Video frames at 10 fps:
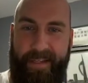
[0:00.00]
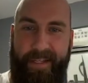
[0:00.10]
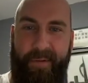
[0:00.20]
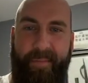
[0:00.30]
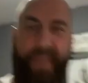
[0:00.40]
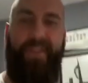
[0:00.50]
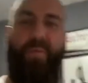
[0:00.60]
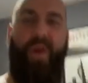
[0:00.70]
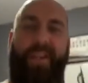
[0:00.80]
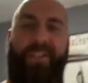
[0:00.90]
see what
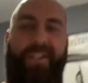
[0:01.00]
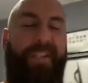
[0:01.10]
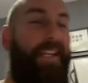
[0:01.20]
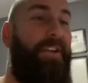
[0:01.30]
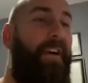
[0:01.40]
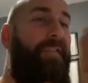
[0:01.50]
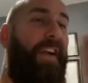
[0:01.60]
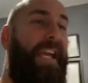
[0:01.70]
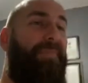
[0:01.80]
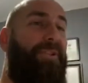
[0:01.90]
Matthew White's just said. Sorry if I
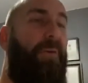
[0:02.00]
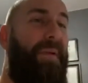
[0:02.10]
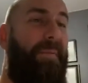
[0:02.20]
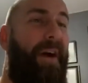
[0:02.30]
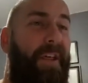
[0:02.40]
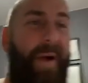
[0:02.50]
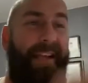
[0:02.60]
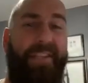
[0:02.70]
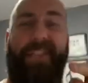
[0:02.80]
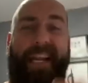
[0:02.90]
keep stopping. By the way,
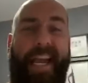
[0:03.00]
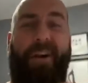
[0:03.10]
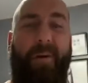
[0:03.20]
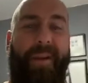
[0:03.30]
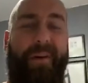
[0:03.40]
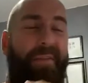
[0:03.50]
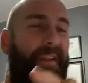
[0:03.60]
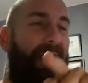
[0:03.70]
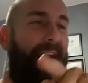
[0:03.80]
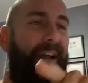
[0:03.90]
it's because I get a comment on
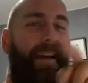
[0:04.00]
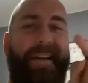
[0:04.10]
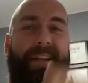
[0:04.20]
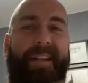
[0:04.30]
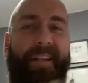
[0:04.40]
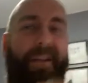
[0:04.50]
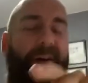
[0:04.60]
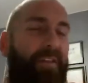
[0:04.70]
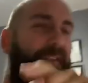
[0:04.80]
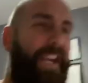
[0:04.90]
the uh,
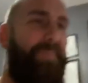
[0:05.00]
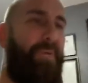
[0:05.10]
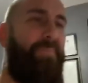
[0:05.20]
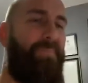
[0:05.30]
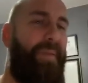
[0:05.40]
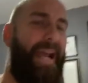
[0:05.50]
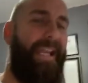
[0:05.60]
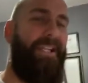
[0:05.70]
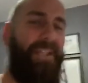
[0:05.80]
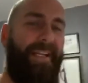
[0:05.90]
on the Facebook
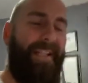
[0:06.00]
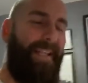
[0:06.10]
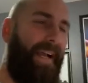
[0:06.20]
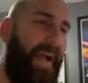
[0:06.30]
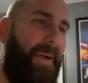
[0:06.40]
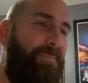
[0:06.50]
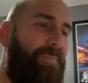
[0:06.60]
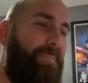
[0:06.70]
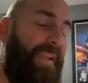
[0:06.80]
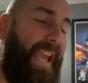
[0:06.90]
page.
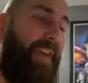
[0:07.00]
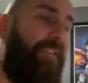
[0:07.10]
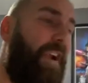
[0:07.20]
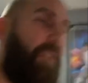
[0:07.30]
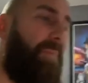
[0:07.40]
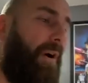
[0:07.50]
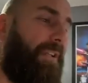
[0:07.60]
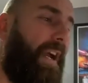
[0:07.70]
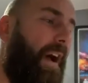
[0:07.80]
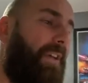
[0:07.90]
Um, but yeah, follow the
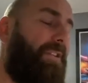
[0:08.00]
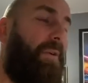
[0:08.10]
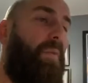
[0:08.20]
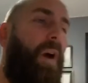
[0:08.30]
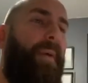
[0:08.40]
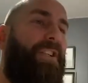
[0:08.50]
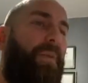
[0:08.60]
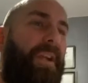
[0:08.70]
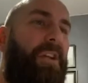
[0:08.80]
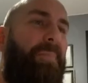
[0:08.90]
podcast. What am I
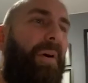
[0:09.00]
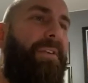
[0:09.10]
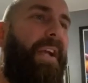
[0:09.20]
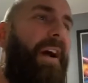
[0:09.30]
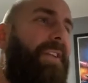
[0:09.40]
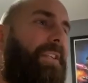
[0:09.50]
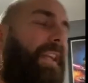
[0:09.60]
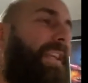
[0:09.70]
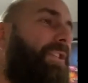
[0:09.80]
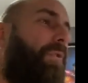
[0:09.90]
doing on the podcast?
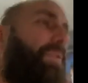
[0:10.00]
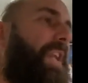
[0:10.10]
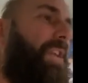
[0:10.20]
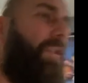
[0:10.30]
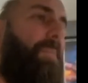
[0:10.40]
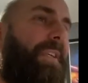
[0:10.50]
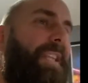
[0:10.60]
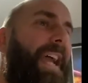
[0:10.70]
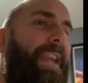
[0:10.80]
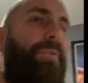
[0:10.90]
It's called The Anonymous
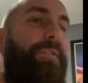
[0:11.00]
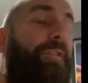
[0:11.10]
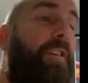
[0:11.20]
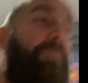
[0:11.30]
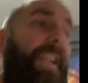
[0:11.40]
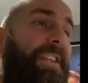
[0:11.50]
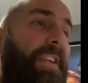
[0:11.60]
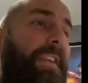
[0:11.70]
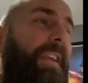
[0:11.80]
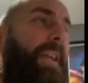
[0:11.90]
Landlord for a
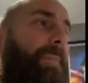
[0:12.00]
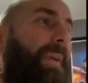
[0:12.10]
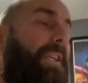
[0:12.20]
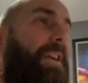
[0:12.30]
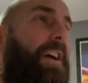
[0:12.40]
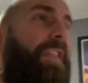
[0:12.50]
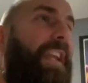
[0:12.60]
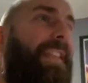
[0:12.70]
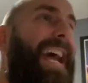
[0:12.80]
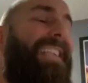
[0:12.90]
reason because I
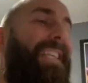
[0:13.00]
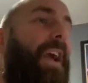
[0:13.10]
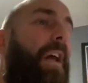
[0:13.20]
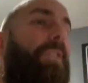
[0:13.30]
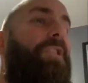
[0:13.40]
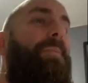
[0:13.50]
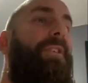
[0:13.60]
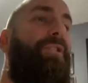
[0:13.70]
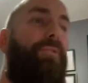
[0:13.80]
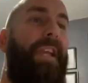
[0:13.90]
think that's the
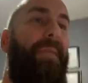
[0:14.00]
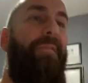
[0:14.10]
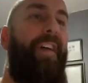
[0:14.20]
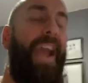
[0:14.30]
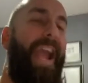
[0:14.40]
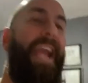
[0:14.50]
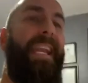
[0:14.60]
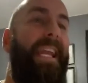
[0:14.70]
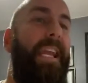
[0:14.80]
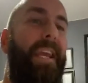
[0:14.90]
ultimate dream for
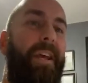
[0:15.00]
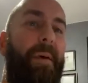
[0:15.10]
any